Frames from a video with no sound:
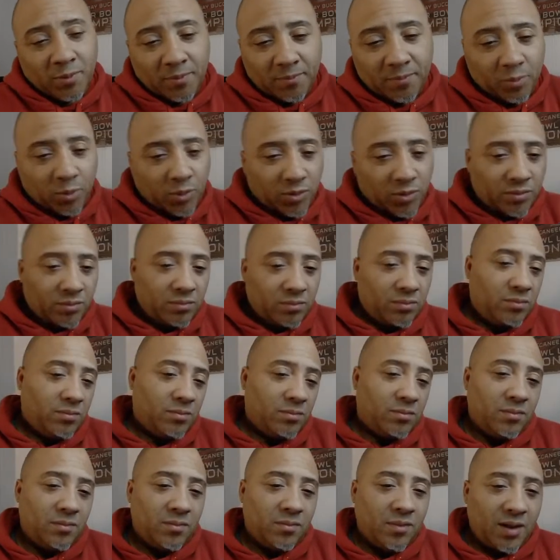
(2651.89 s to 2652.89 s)
important.
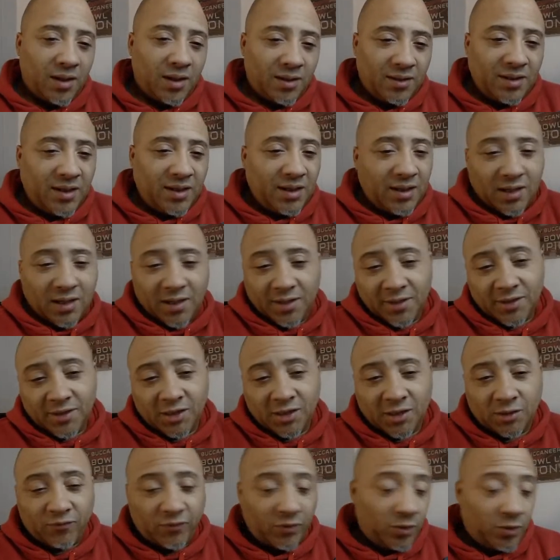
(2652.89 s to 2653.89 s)
And Keon, this
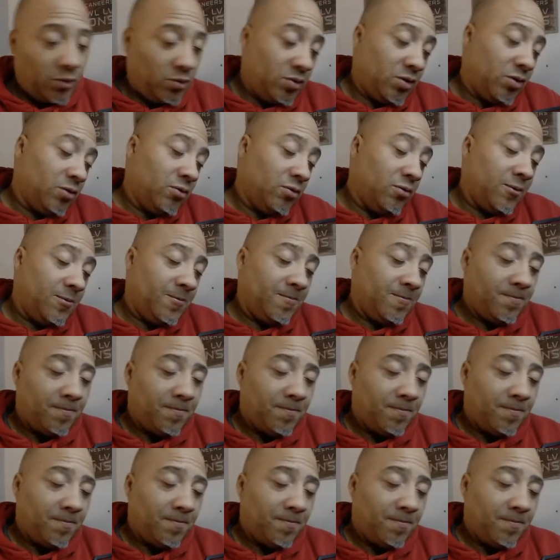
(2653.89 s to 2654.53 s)
is for you too.